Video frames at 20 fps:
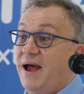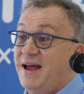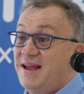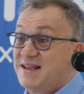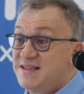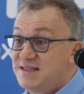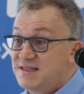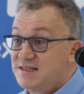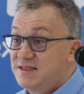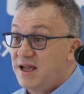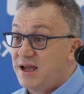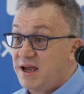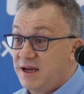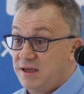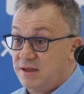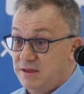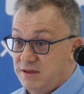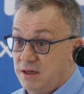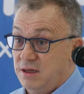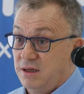as
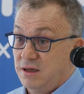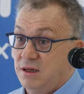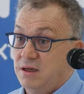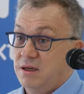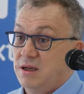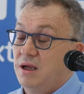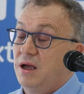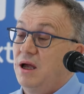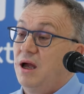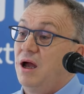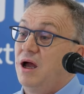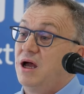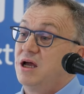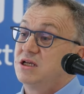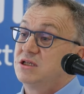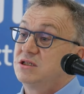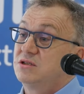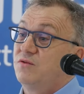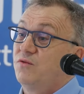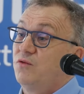tight
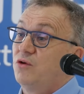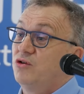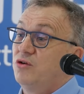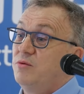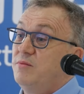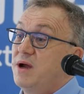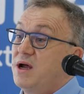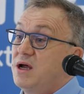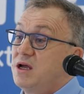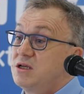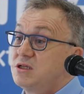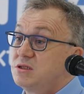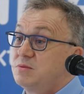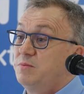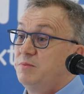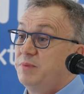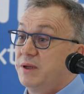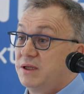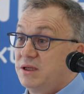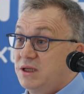as for the Mars,
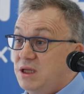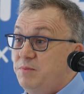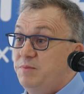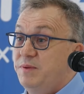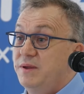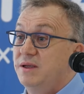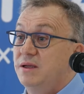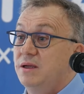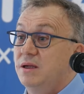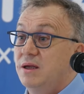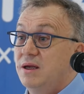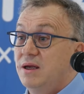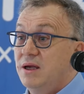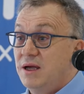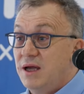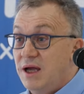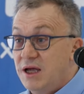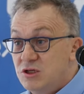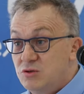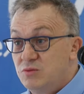but keeping
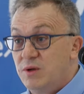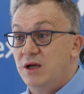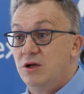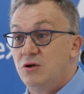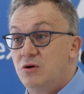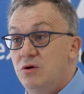as well